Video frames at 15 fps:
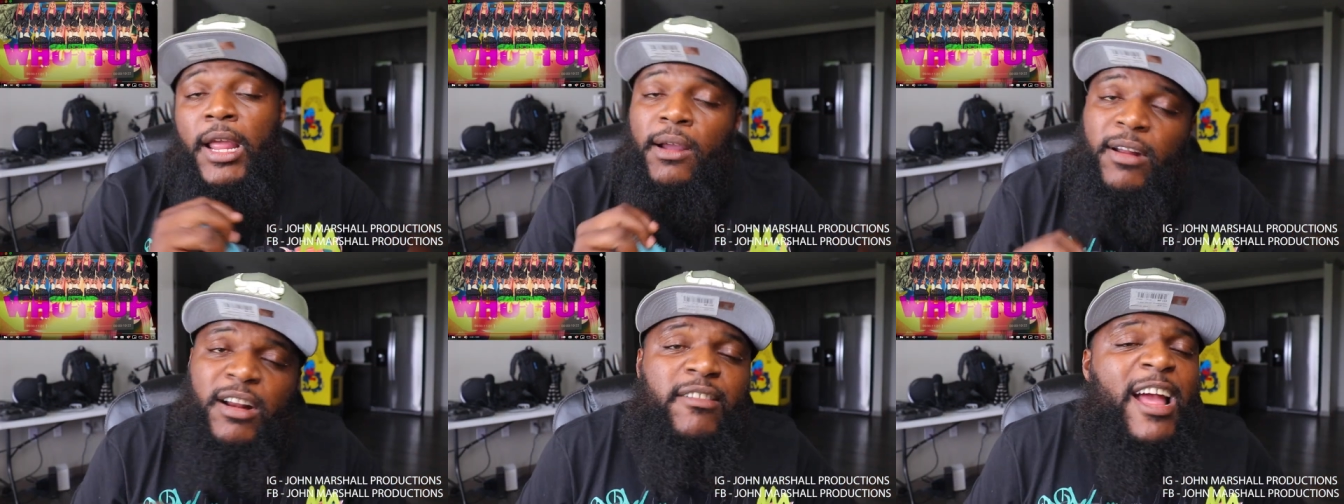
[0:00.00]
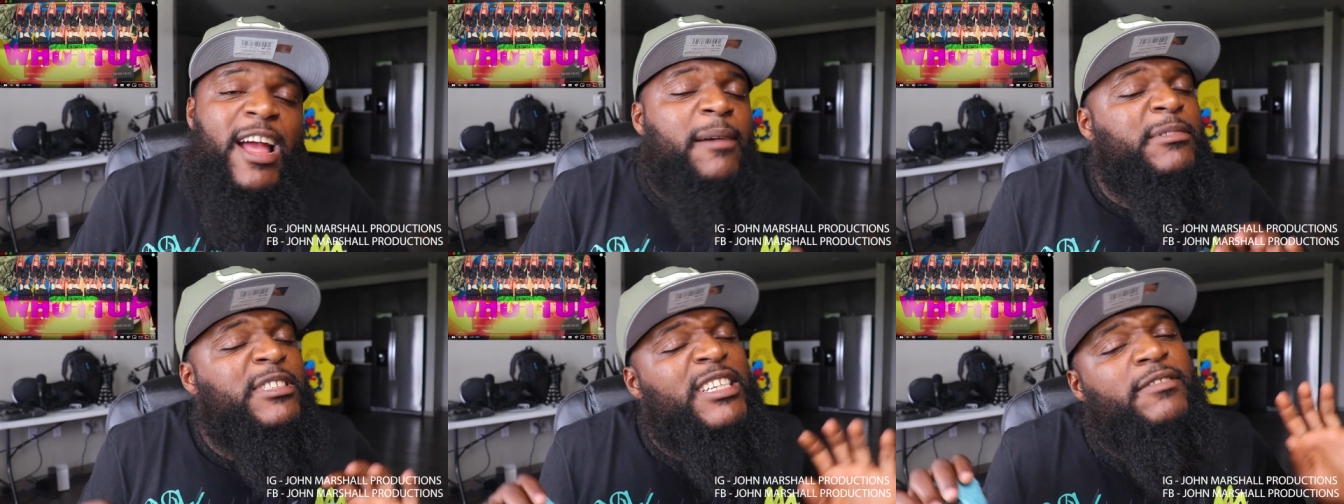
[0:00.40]
And whatever
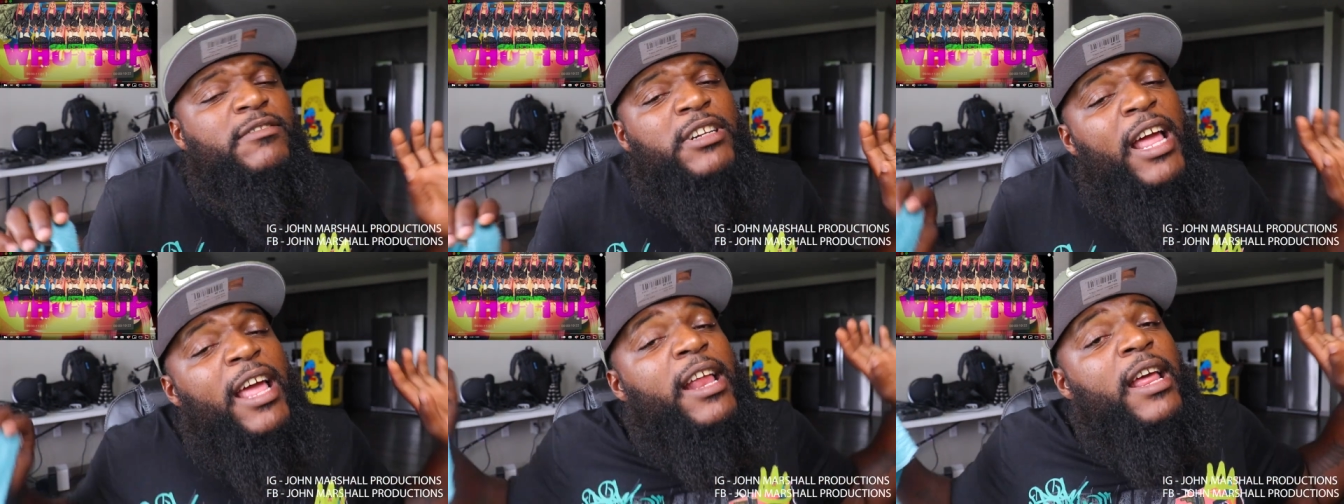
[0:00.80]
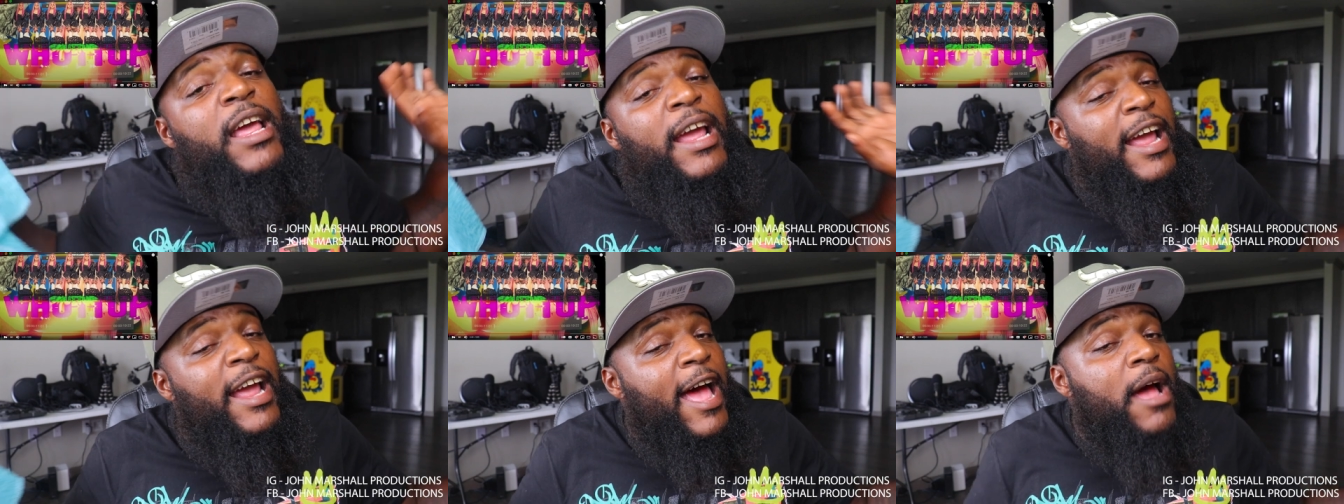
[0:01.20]
happens after that,
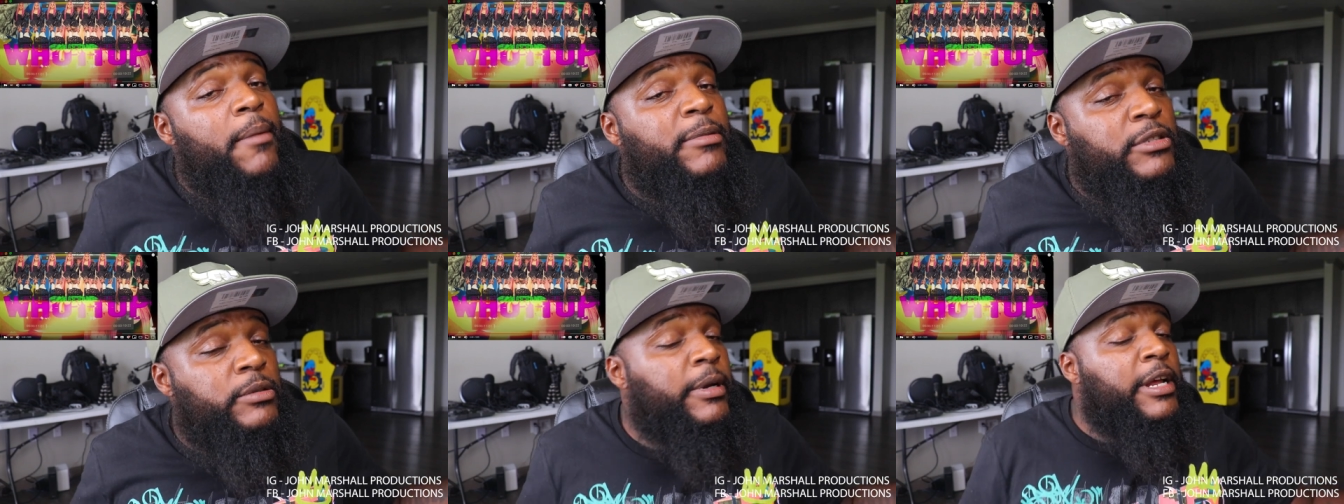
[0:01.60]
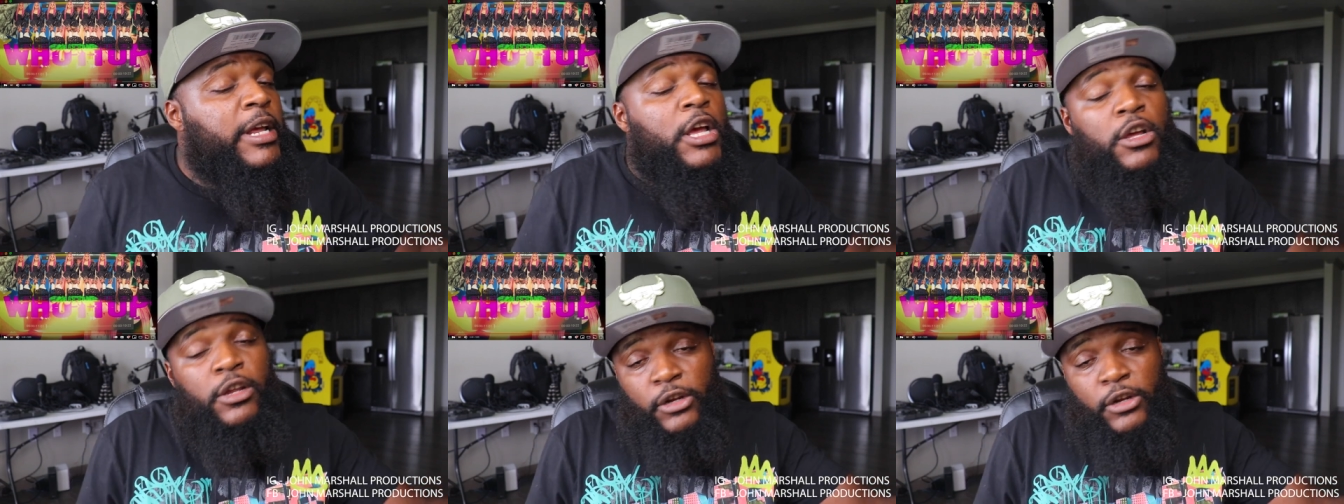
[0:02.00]
it happens, boy.